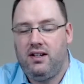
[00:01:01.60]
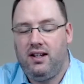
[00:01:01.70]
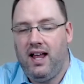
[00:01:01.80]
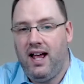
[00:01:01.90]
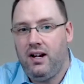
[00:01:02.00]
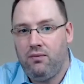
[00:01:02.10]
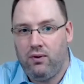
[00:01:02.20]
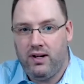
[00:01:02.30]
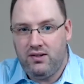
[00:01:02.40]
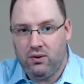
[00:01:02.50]
the lack of
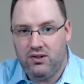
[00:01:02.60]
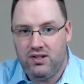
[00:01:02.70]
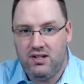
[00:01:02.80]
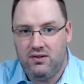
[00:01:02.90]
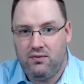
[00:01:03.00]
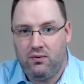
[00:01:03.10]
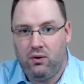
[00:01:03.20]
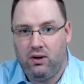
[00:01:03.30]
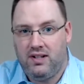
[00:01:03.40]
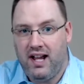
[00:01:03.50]
resources
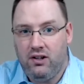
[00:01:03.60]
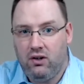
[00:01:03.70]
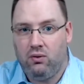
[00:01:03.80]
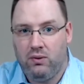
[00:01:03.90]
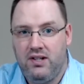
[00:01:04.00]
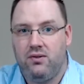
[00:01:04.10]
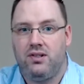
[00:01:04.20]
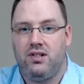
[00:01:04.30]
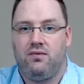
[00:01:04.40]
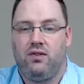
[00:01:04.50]
for technical
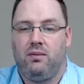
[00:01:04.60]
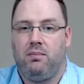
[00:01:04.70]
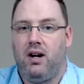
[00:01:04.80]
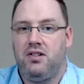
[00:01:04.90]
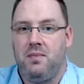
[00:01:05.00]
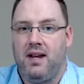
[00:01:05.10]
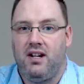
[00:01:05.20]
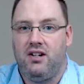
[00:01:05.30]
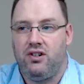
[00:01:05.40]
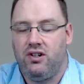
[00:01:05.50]
resources for parts
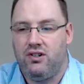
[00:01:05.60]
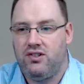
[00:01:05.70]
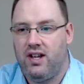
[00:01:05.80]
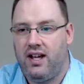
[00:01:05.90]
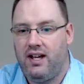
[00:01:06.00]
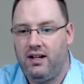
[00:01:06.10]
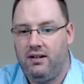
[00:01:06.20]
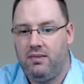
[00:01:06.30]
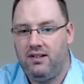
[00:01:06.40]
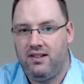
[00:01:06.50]
managers
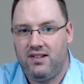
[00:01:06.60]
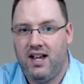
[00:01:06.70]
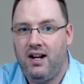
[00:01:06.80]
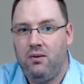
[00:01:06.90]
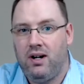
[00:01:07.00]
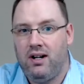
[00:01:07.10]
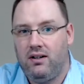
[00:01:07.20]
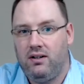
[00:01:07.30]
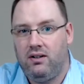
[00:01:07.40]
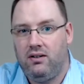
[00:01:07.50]
um, is, is kind of
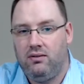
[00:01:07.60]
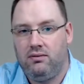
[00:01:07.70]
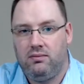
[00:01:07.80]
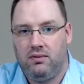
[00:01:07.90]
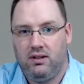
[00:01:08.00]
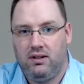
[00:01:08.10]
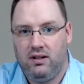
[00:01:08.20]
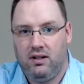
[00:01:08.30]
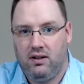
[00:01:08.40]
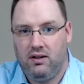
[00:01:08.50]
where, you know,
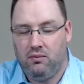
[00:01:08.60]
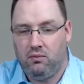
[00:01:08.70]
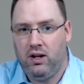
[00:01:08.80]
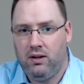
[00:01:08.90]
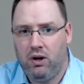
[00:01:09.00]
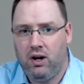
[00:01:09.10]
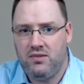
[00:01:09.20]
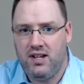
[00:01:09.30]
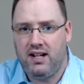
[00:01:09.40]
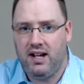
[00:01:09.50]
the, one of the problems
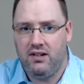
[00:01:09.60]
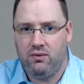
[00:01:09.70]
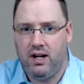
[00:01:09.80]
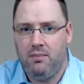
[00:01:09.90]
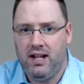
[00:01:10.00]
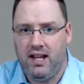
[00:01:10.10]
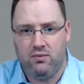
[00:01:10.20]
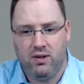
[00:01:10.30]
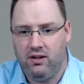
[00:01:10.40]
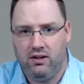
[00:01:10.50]
that guys run up against,
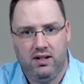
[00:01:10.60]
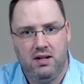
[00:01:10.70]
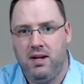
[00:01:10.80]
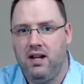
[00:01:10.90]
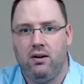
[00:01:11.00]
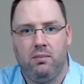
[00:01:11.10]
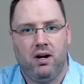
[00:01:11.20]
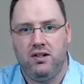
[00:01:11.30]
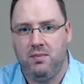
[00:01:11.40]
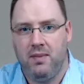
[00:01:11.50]
whether you're a D P or a
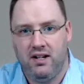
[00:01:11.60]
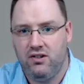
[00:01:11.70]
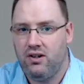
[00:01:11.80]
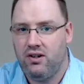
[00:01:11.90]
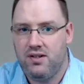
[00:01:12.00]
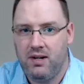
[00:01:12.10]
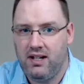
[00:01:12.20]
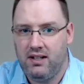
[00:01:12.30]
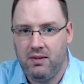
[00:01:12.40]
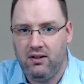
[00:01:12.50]
parts manager or somebody
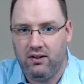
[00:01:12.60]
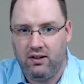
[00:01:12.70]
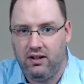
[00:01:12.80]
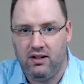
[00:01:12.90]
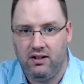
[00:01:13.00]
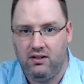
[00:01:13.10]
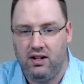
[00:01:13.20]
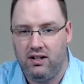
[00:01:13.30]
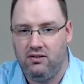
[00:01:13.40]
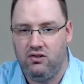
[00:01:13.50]
in the middle, a,
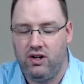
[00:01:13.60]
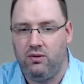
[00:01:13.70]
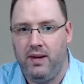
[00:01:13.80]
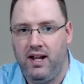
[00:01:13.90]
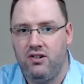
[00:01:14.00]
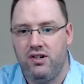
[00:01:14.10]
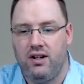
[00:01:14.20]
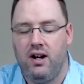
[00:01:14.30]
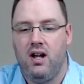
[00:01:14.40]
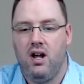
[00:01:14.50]
a general
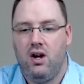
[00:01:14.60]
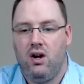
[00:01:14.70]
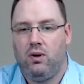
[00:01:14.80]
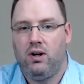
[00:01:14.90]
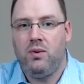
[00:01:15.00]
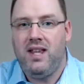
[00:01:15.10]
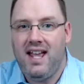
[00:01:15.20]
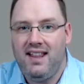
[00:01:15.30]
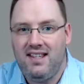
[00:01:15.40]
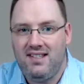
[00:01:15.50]
manager. Where do we
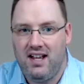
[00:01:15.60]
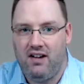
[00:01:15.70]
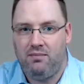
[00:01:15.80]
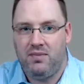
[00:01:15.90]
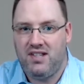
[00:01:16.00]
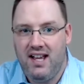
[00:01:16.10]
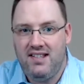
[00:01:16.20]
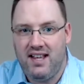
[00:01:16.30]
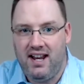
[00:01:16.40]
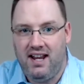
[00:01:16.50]
get this stuff besides
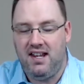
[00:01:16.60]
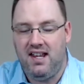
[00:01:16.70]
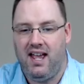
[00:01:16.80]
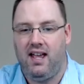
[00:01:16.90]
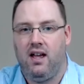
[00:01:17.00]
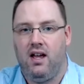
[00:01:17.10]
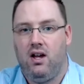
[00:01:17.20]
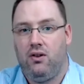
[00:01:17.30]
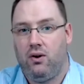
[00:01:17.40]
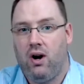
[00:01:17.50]
N A D A?
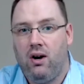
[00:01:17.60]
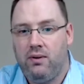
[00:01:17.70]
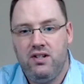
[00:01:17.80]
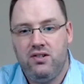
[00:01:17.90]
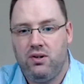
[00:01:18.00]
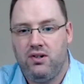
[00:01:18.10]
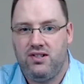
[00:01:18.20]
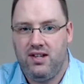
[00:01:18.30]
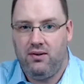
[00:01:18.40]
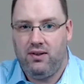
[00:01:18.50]
There mm-hmm. are
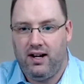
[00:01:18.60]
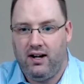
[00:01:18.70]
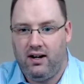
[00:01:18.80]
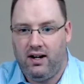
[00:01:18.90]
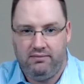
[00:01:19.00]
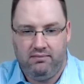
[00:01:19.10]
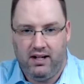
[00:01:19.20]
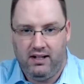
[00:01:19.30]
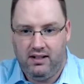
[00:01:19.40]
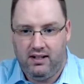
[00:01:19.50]
resources out there. I,
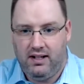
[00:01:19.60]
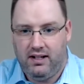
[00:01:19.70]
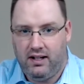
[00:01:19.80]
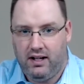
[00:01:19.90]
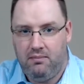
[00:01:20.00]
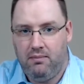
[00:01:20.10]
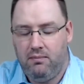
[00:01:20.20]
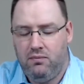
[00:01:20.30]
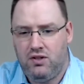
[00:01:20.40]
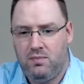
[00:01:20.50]
I did a, I
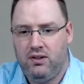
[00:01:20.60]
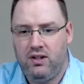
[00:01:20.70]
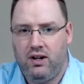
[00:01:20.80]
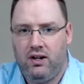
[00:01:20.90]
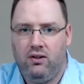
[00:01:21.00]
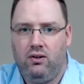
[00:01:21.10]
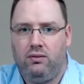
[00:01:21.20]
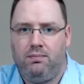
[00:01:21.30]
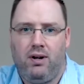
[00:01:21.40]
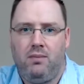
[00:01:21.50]
just built an
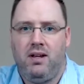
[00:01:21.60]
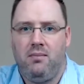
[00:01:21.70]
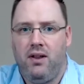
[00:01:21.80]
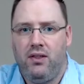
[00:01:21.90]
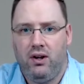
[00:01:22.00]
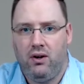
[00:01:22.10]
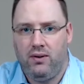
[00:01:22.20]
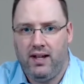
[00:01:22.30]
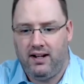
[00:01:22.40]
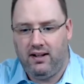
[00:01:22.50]
article probably a month ago
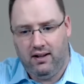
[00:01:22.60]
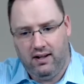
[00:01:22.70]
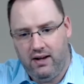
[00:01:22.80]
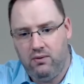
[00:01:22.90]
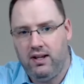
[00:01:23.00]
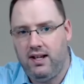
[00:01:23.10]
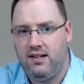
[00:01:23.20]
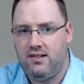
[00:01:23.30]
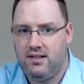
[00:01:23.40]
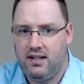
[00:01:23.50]
that
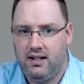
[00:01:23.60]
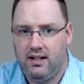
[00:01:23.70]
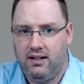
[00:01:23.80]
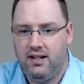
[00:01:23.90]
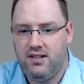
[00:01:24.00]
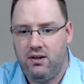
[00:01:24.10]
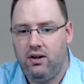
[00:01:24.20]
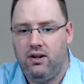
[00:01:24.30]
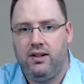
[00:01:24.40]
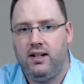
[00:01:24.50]
outlays, uh, lays out
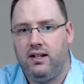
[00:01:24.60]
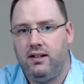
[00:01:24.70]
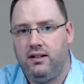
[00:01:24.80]
all the